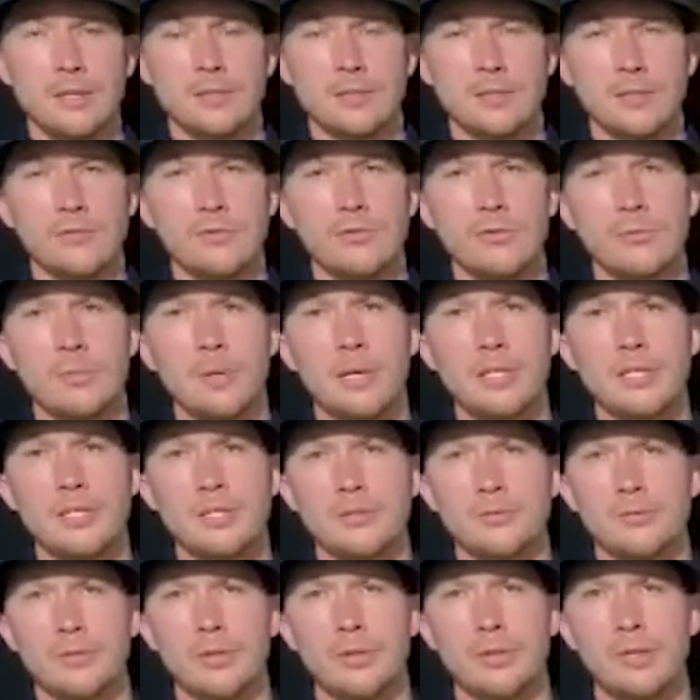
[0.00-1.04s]
and
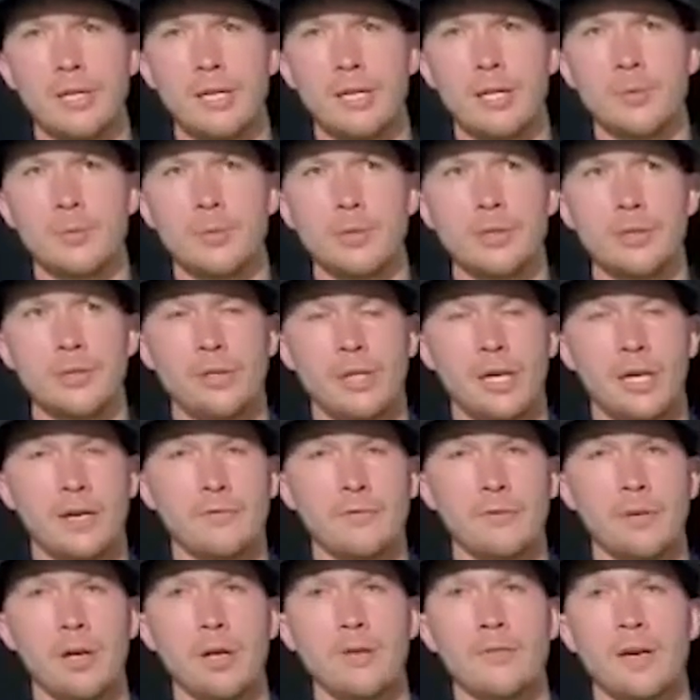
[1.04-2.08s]
information are on there, where you can
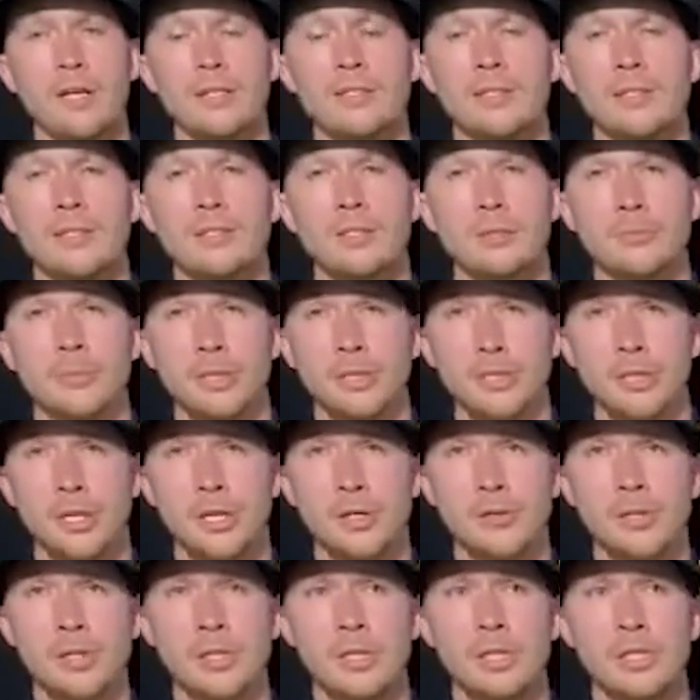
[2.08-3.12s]
have live access to my
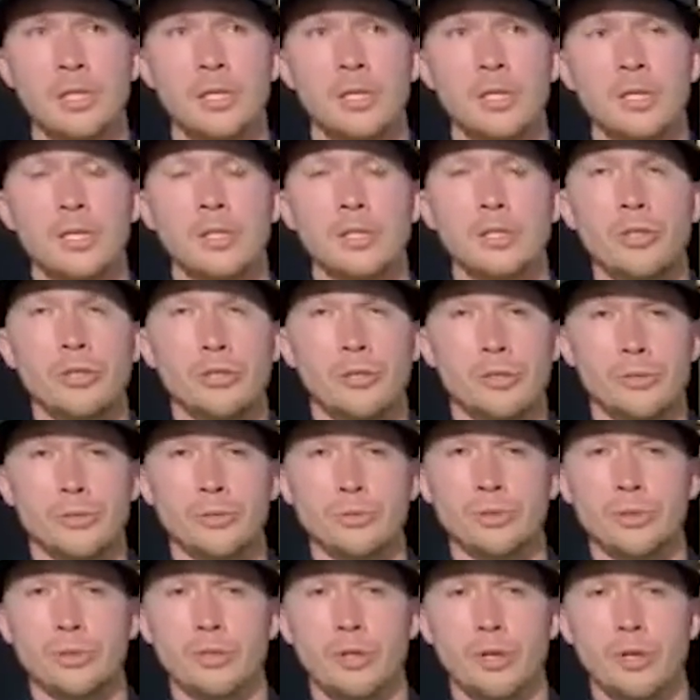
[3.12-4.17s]
diary. You could
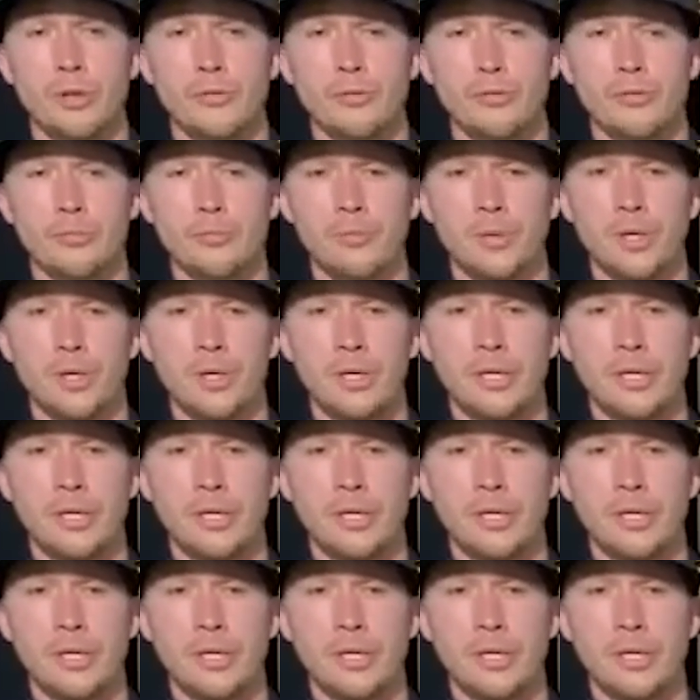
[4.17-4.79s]
also go through my